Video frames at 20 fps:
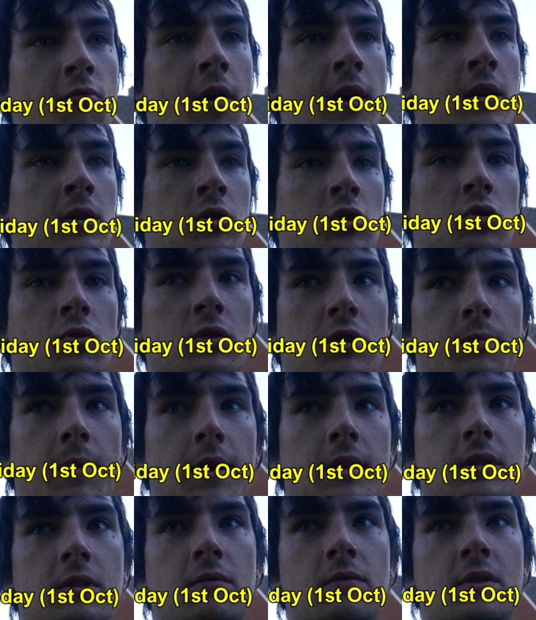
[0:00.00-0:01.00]
of rain in a short
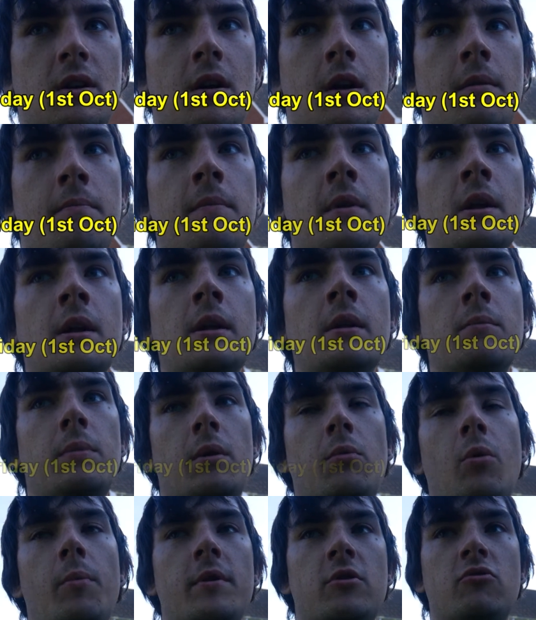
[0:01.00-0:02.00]
space of time. But
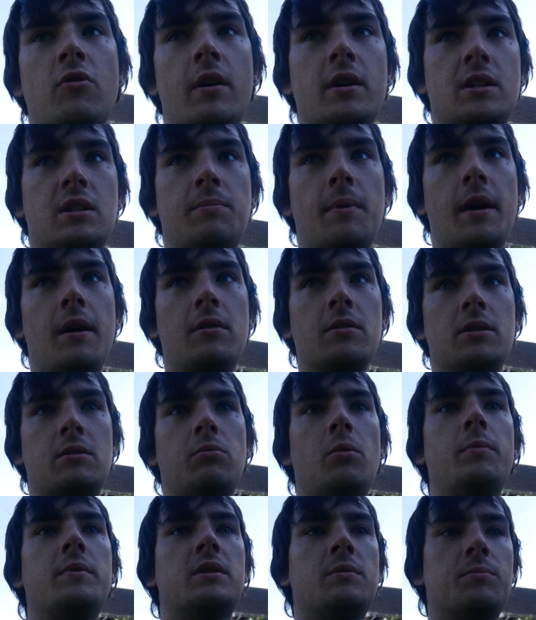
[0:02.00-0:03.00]
it will be dry spells, there
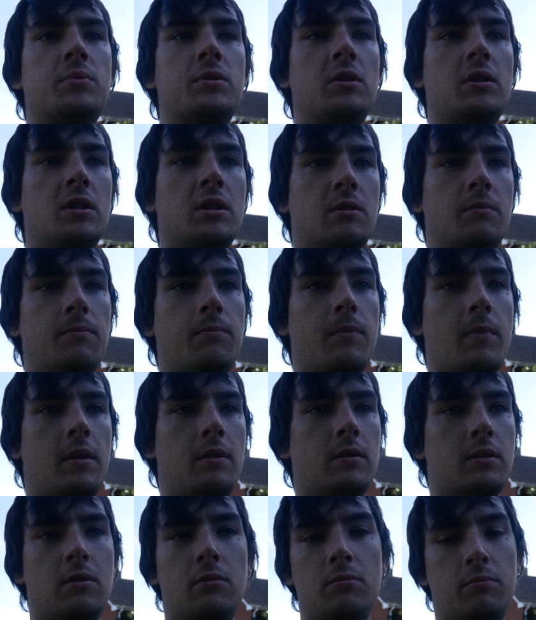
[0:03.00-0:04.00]
will be some sunny,
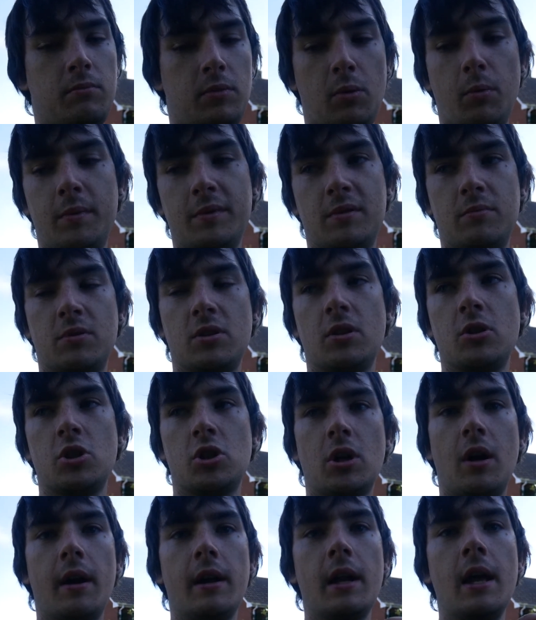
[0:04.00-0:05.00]
there will be some
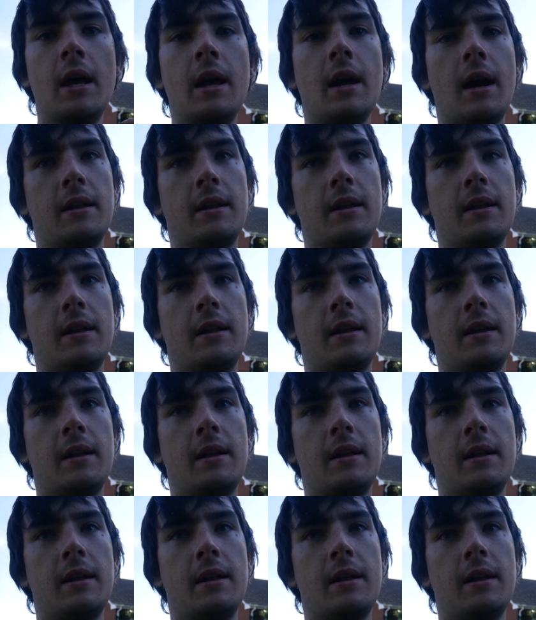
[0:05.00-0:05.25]
sunshine,